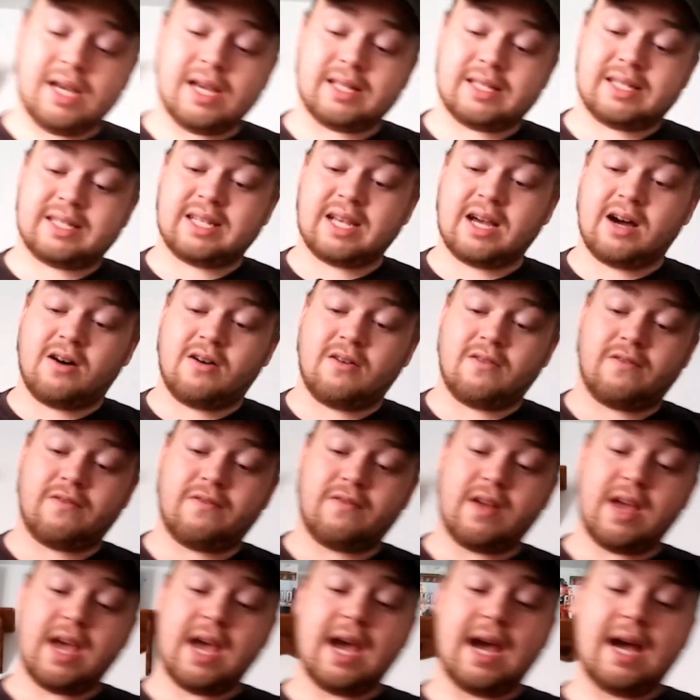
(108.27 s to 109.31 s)
itself
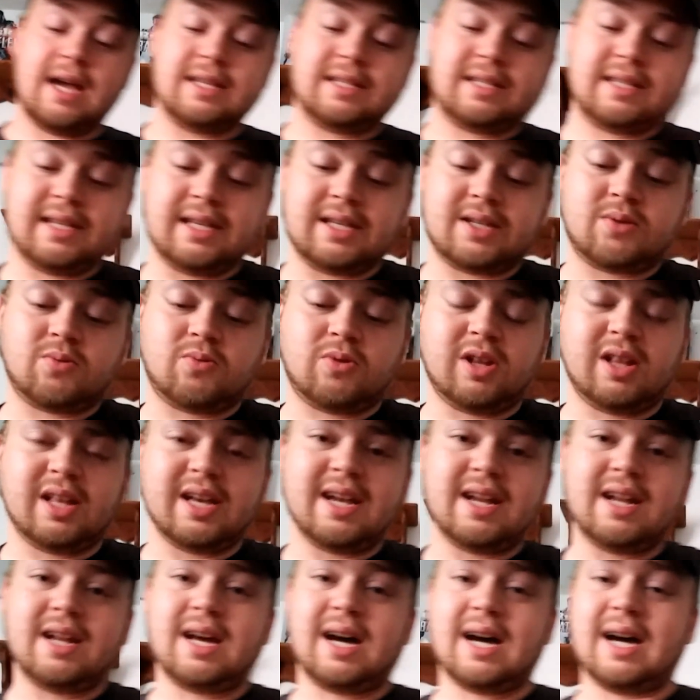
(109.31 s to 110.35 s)
has this
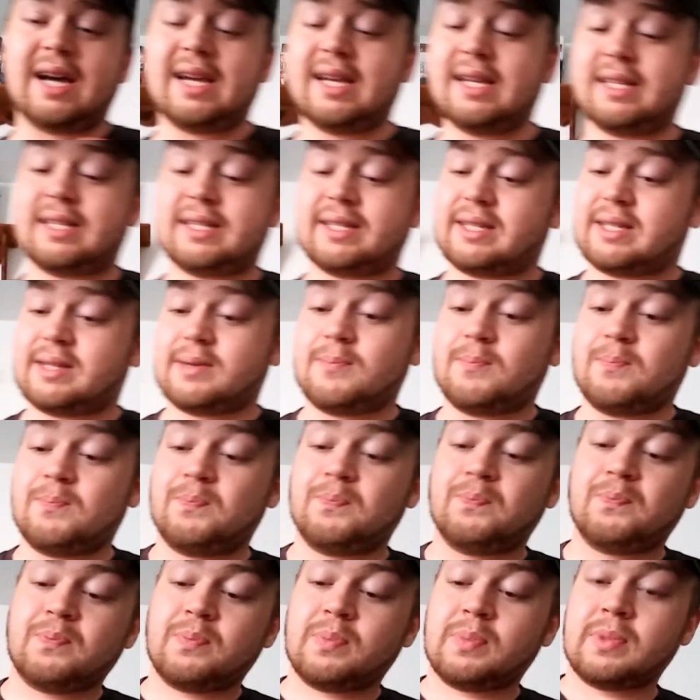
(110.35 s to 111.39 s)
really nice
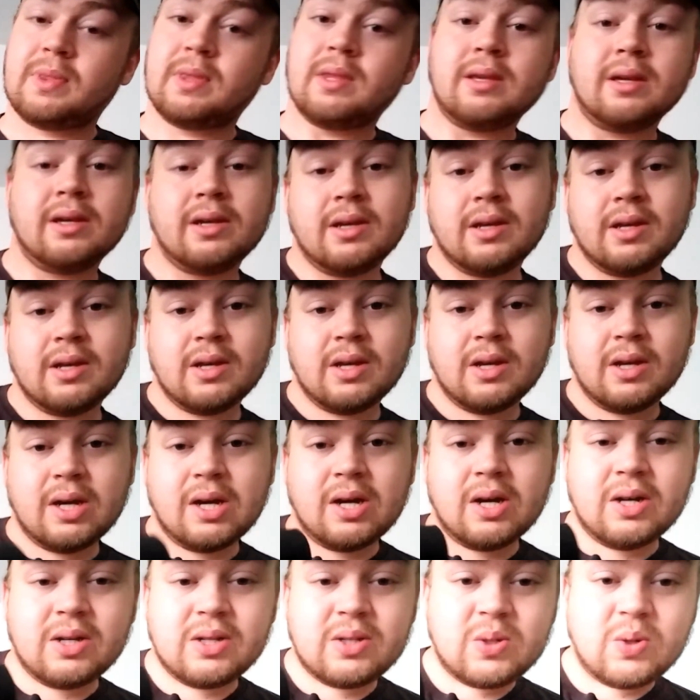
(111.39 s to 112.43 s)

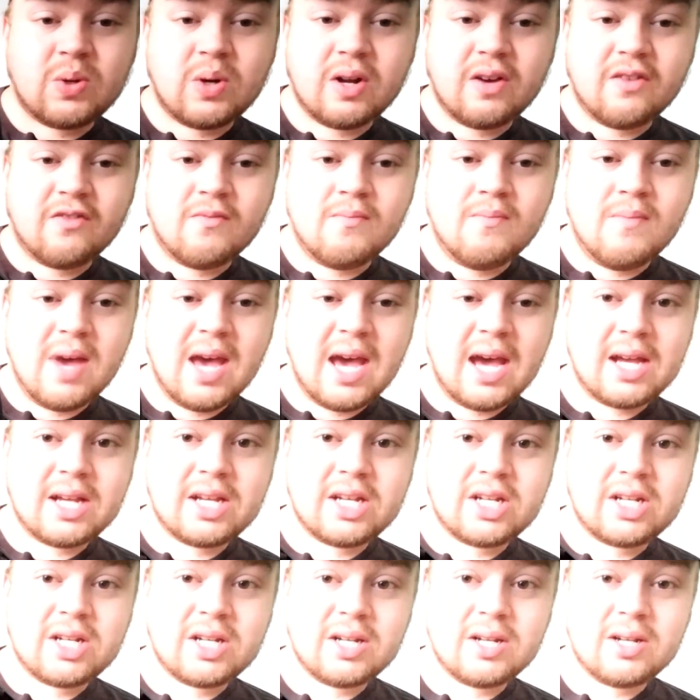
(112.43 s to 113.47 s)
sort of
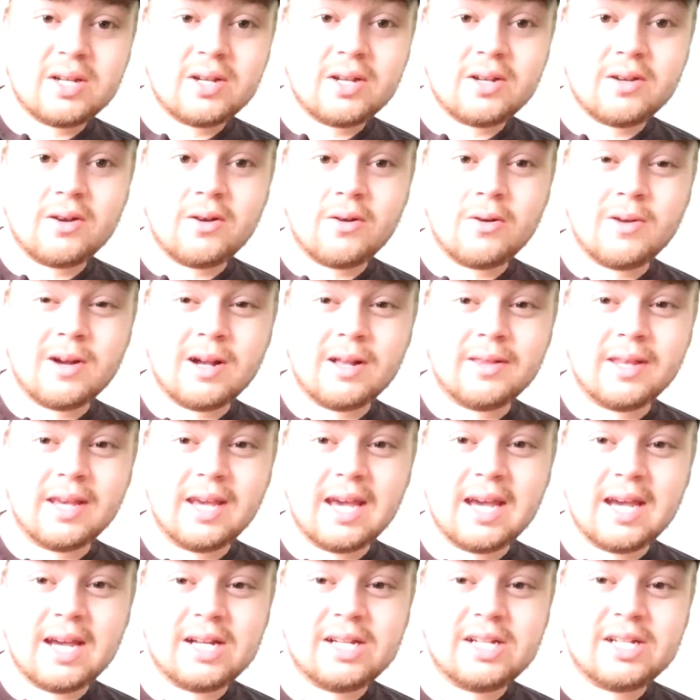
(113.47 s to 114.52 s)
mesh around
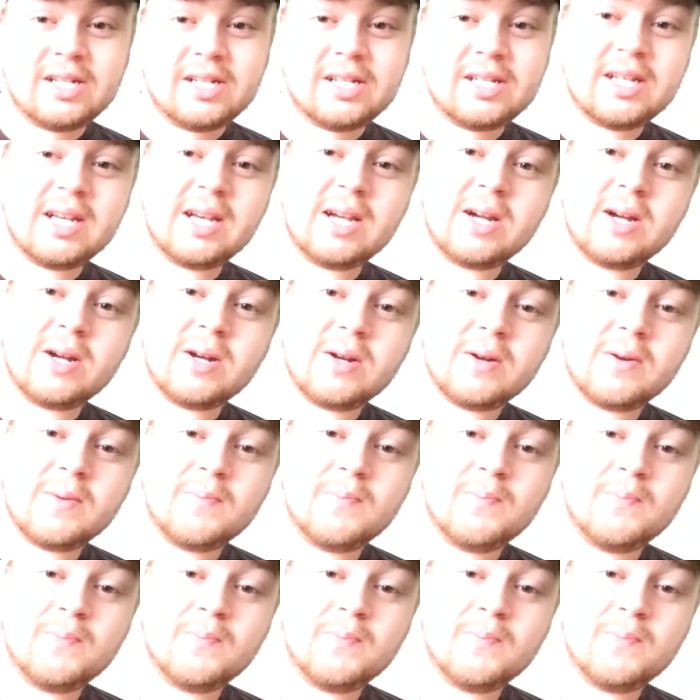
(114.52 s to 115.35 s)
the edges here,